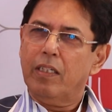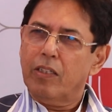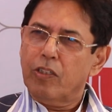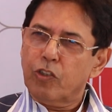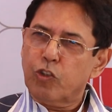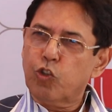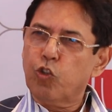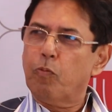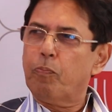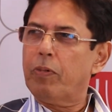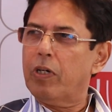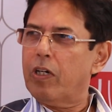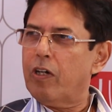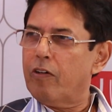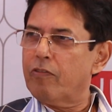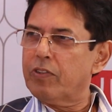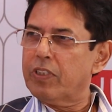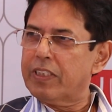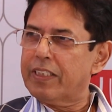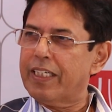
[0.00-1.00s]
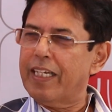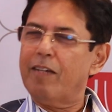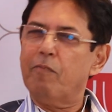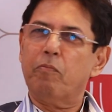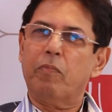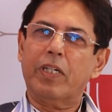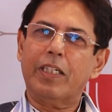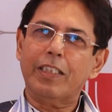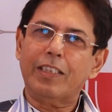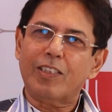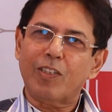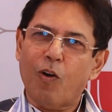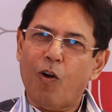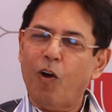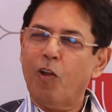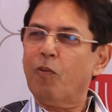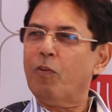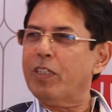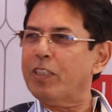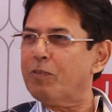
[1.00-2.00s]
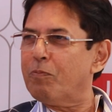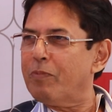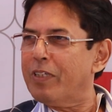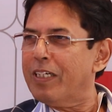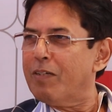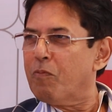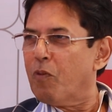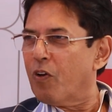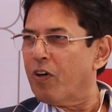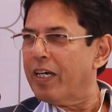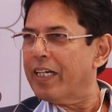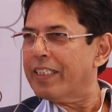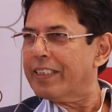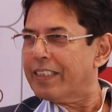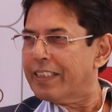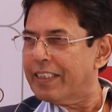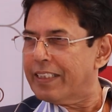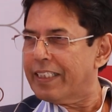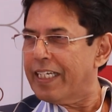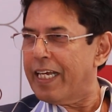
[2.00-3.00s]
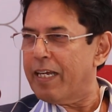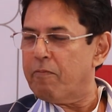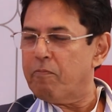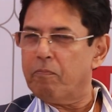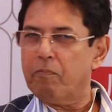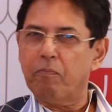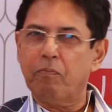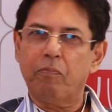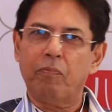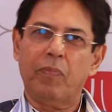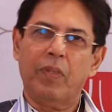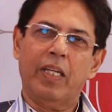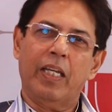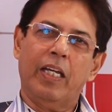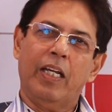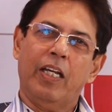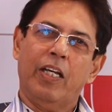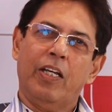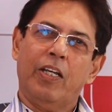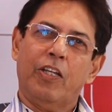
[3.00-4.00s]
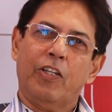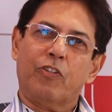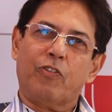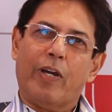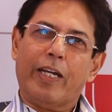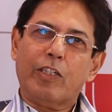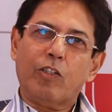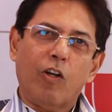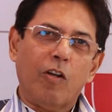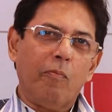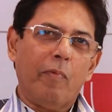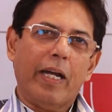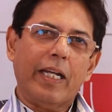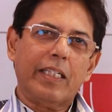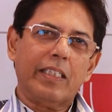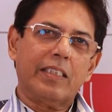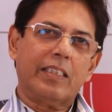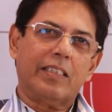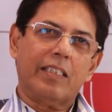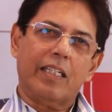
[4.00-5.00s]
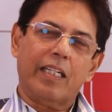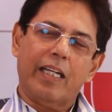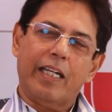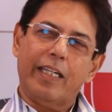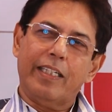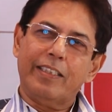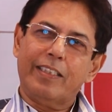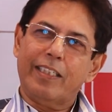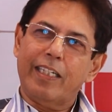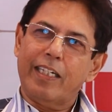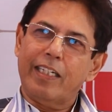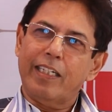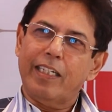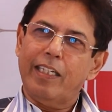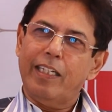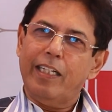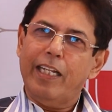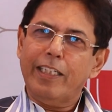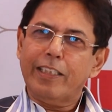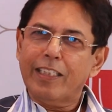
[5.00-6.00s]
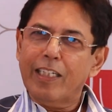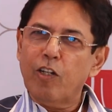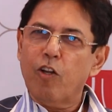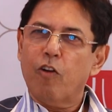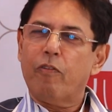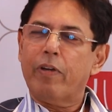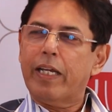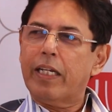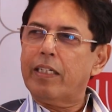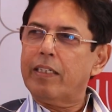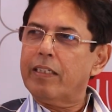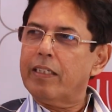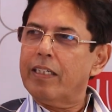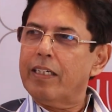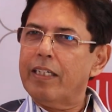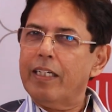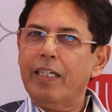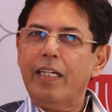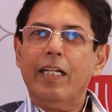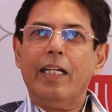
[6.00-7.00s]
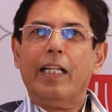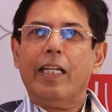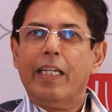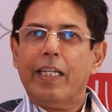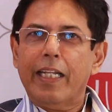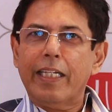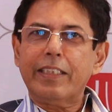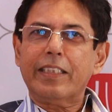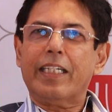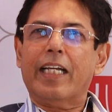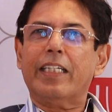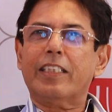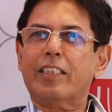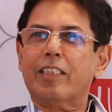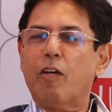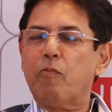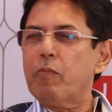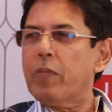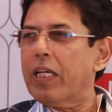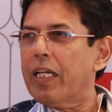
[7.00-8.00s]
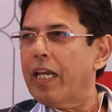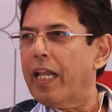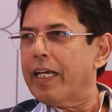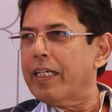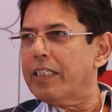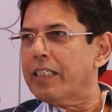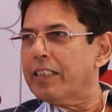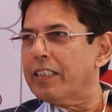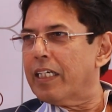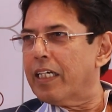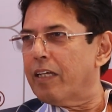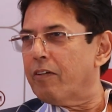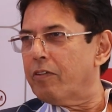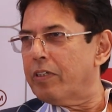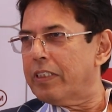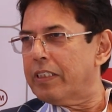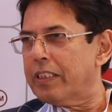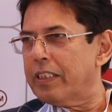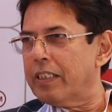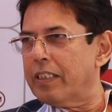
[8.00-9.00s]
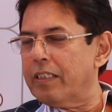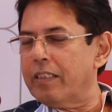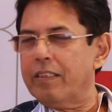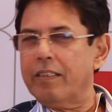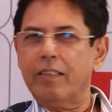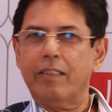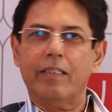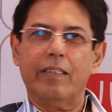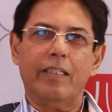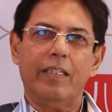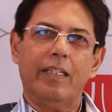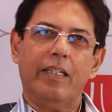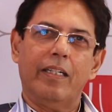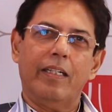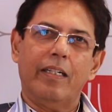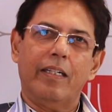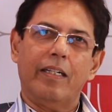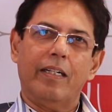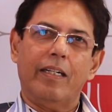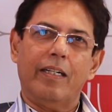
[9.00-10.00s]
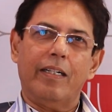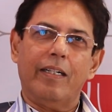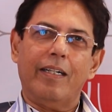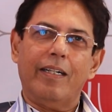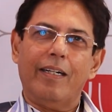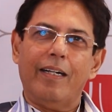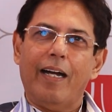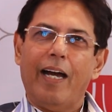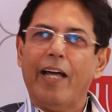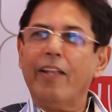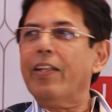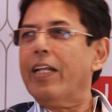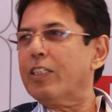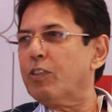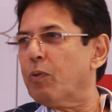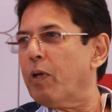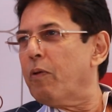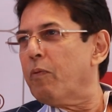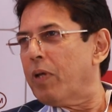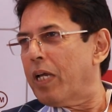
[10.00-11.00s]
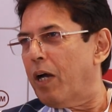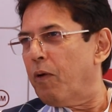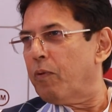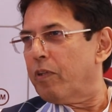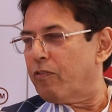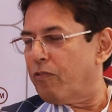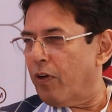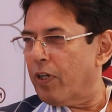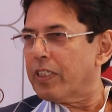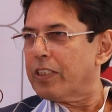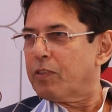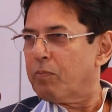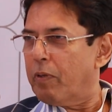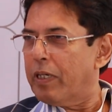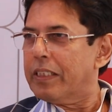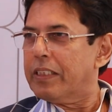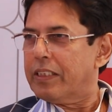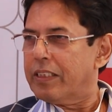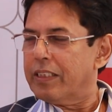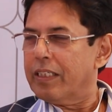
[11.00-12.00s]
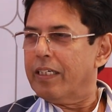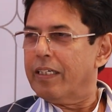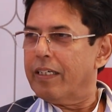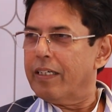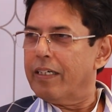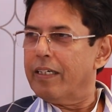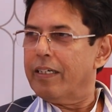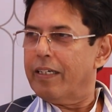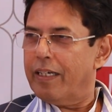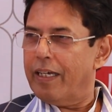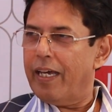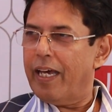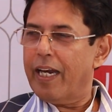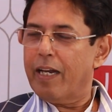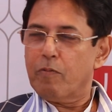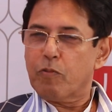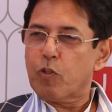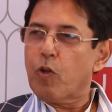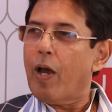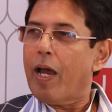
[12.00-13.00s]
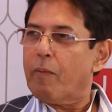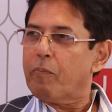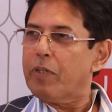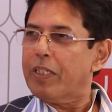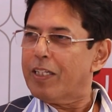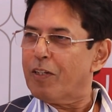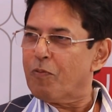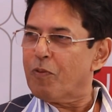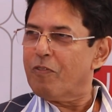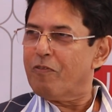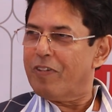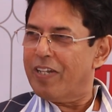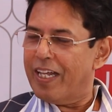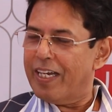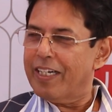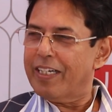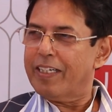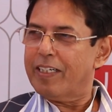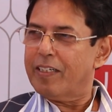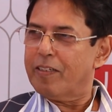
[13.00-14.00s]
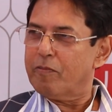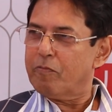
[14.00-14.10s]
super of the same, but it's always been more or less the same. So I told my distiller, I said, let's innovate. Let's get something like the Geneva gin. And that's where we are with Forest Spice Gin. And I'm so happy that we've done it.